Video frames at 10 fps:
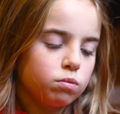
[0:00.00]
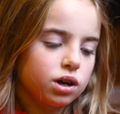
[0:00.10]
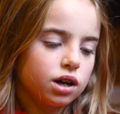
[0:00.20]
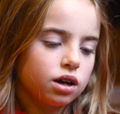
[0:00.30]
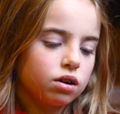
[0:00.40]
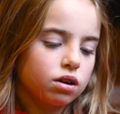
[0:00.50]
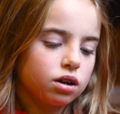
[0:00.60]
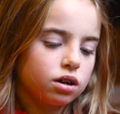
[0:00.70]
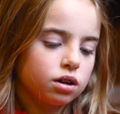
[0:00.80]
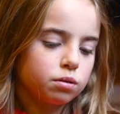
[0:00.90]

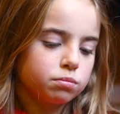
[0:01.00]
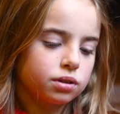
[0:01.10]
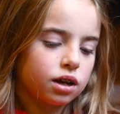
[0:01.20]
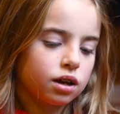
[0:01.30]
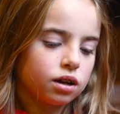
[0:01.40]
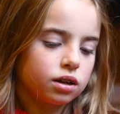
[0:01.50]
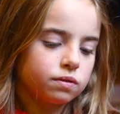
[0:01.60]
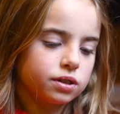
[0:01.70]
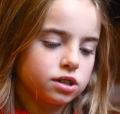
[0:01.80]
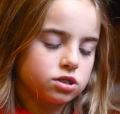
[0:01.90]
Welcome thy
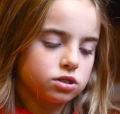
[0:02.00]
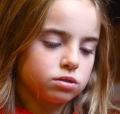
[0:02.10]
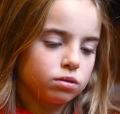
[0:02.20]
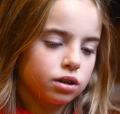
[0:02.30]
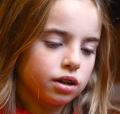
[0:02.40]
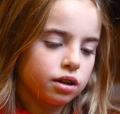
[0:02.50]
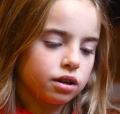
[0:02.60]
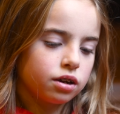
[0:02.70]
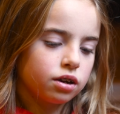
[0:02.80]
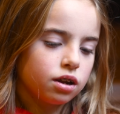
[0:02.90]
vision
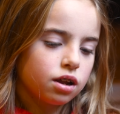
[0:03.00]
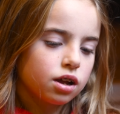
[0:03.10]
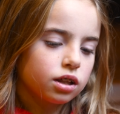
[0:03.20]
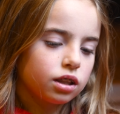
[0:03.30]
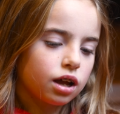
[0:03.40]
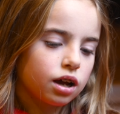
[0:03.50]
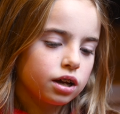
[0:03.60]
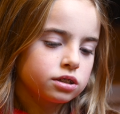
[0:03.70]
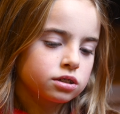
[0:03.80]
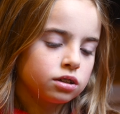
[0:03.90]
rare,
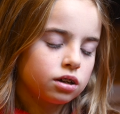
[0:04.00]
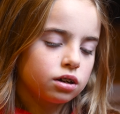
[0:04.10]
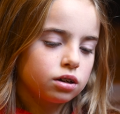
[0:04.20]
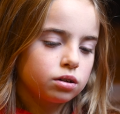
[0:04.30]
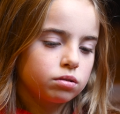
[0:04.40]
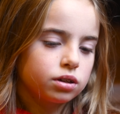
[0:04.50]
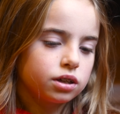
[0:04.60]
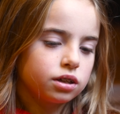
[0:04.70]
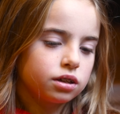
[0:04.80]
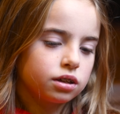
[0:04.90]
lights
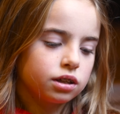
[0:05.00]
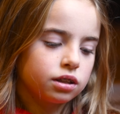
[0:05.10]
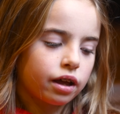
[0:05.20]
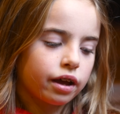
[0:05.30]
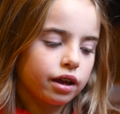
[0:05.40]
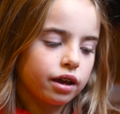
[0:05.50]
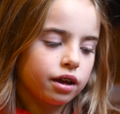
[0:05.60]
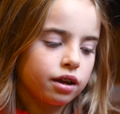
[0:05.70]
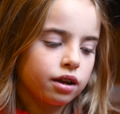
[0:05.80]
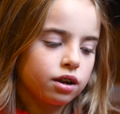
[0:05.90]
glowing in thy
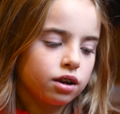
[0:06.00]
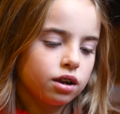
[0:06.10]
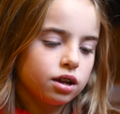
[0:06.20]
hair.